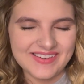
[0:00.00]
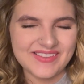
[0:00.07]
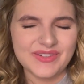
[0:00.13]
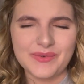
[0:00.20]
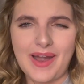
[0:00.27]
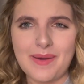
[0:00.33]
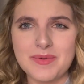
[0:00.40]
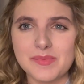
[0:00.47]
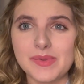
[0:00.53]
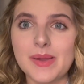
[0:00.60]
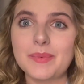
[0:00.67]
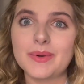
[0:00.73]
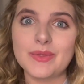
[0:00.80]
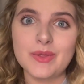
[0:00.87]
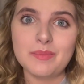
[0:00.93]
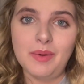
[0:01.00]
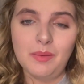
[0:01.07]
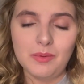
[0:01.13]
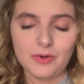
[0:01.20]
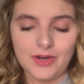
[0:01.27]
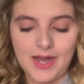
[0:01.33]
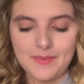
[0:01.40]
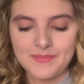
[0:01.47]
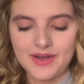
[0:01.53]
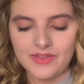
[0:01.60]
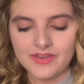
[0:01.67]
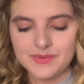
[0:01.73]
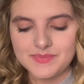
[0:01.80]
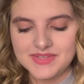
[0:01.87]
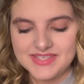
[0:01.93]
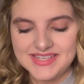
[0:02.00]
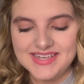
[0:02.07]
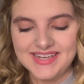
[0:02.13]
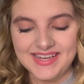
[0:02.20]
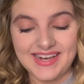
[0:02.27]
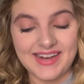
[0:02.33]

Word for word: or the wrapping paper, the bubble wrap, now that I'm seeing it,